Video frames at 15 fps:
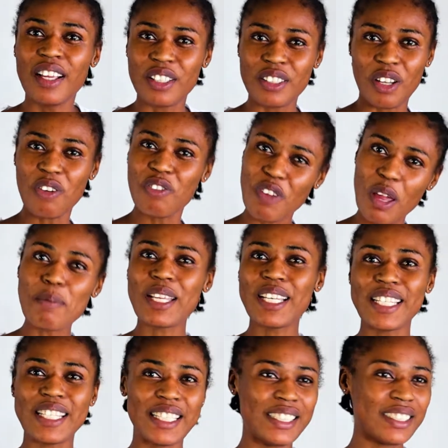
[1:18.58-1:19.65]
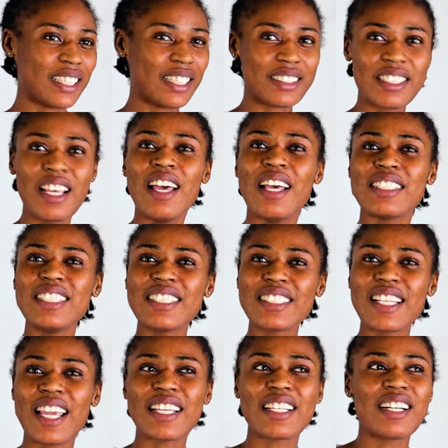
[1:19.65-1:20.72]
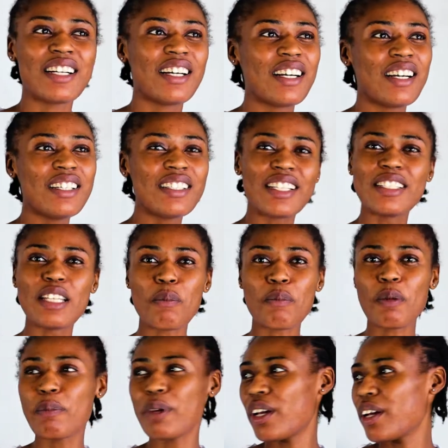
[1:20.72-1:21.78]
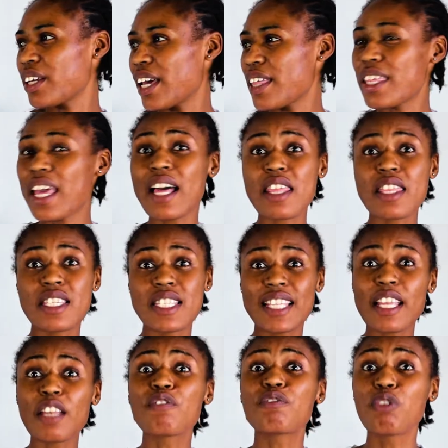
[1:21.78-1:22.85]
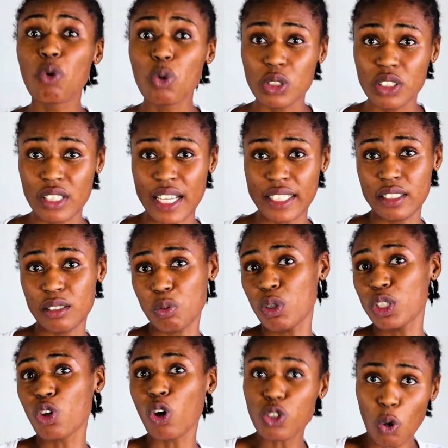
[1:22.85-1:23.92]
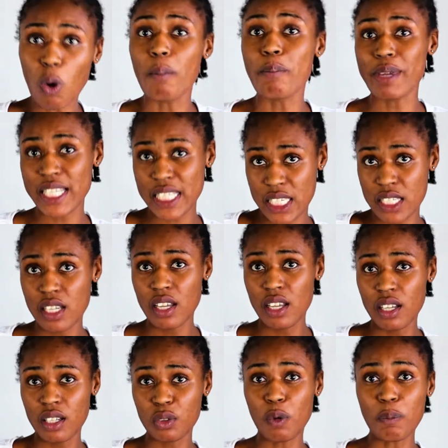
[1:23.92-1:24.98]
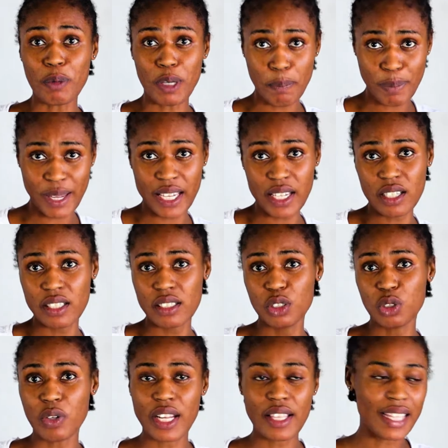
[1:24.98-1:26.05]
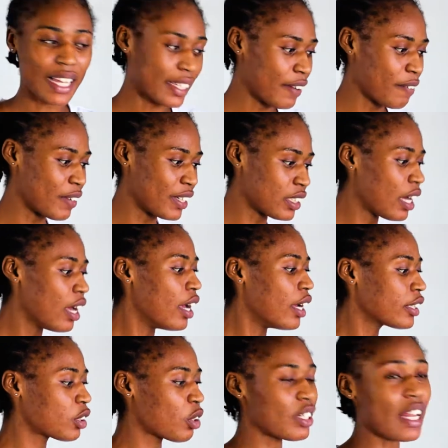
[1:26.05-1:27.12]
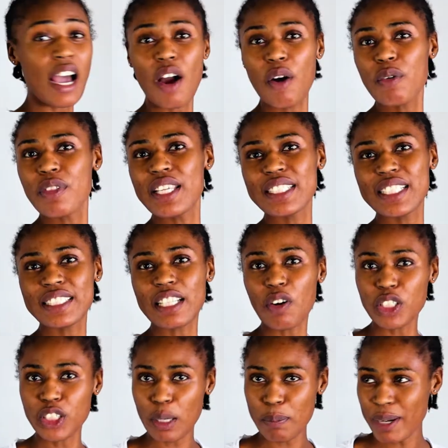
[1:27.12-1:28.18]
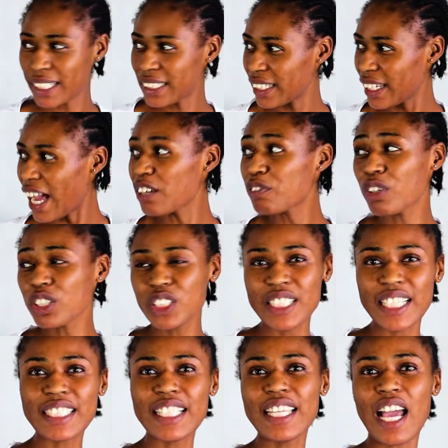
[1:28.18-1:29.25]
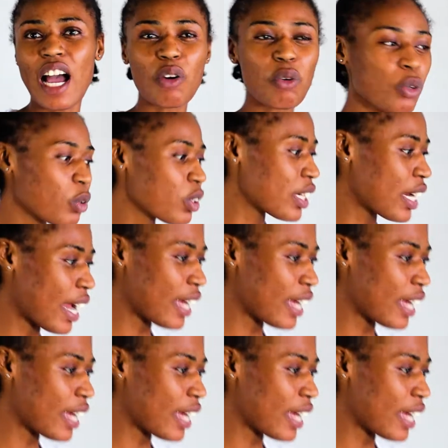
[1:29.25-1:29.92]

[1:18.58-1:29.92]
you know, families. And just like in Namibia here, there are certain foods that we don't omit to prepare during that event. So now this is our chapati. Unfortunately, I couldn't